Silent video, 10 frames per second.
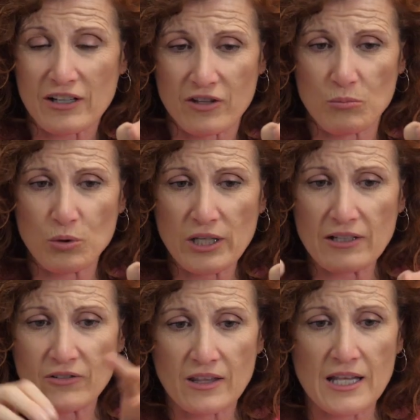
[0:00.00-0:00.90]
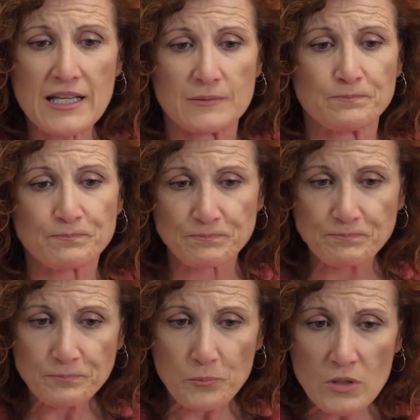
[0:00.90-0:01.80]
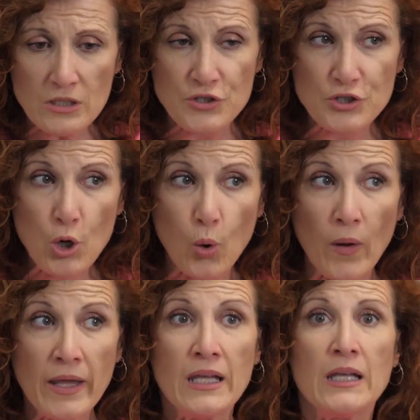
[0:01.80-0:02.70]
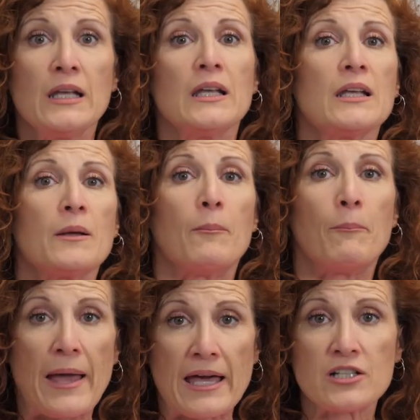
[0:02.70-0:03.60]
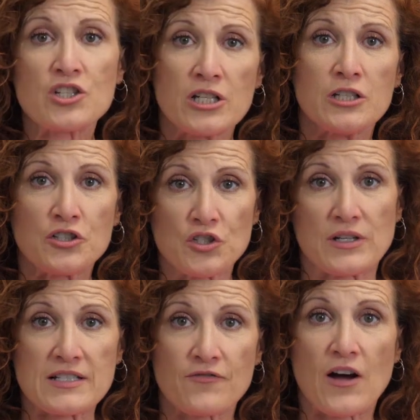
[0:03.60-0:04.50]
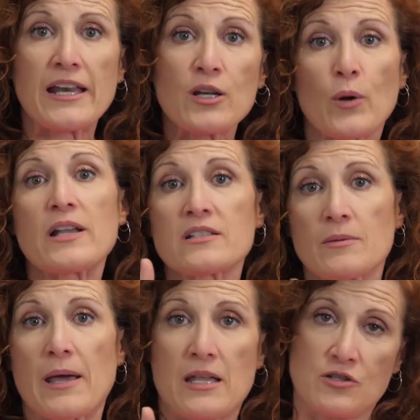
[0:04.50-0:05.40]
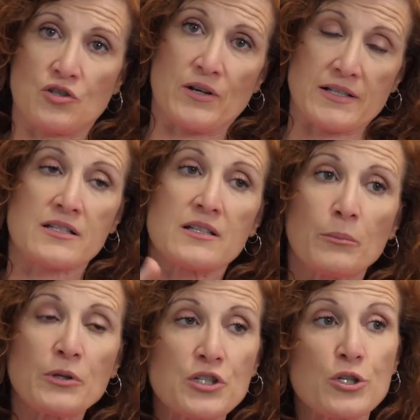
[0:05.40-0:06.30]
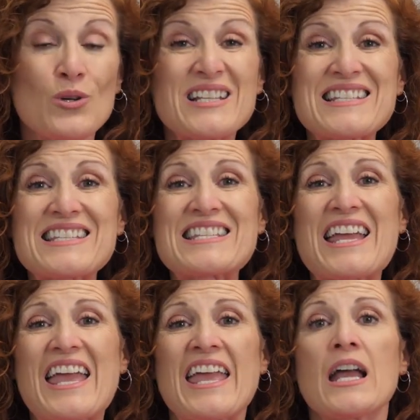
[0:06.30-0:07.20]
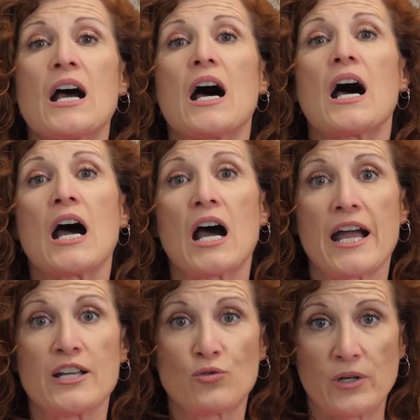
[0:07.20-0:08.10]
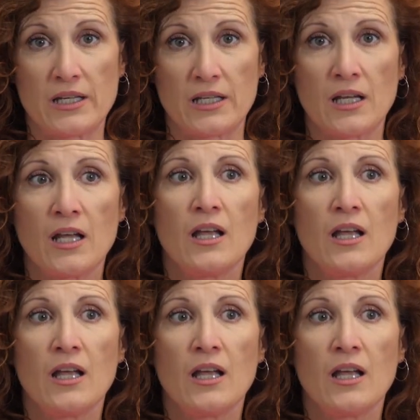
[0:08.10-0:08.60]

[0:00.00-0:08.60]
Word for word: on everything, pulling everything in. So managing your stress, finding ways to manage stress. Number two, stay hydrated.